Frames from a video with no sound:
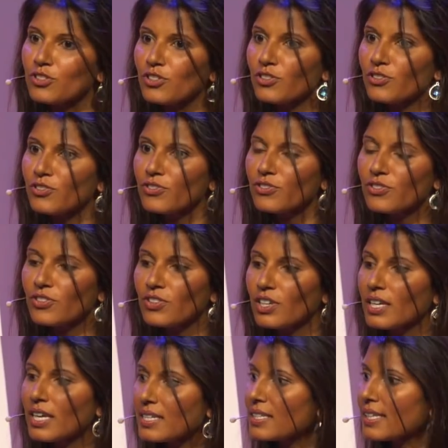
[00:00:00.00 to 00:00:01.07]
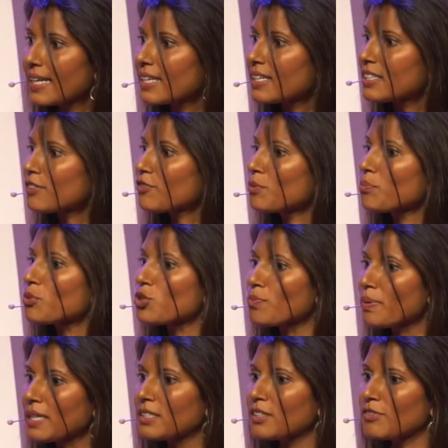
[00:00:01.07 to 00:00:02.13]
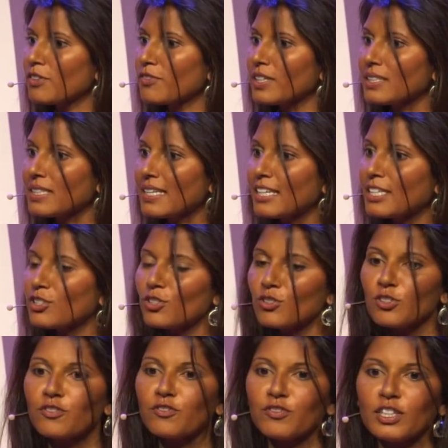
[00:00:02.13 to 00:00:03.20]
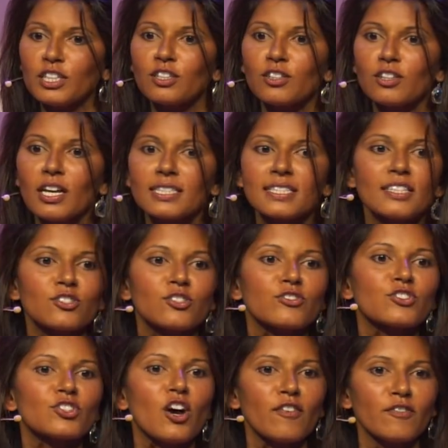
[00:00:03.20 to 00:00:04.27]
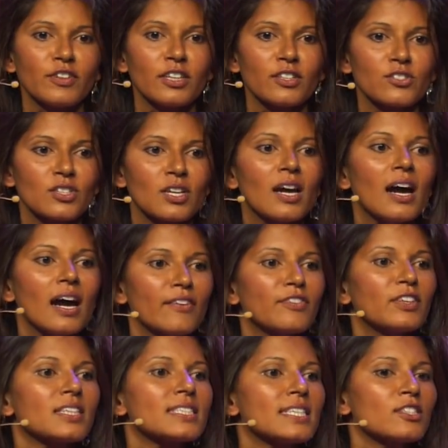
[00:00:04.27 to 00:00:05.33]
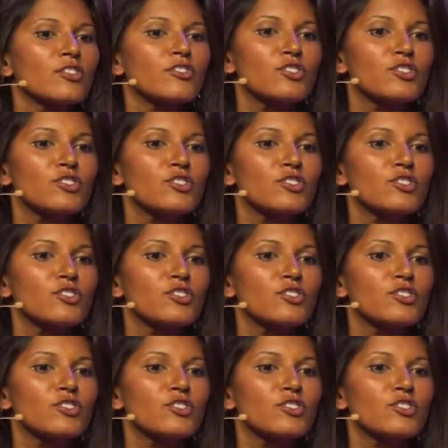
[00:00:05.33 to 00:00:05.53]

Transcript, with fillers: is, is I get a different perspective of it, and I start to feel a sense of softness. I feel a sense of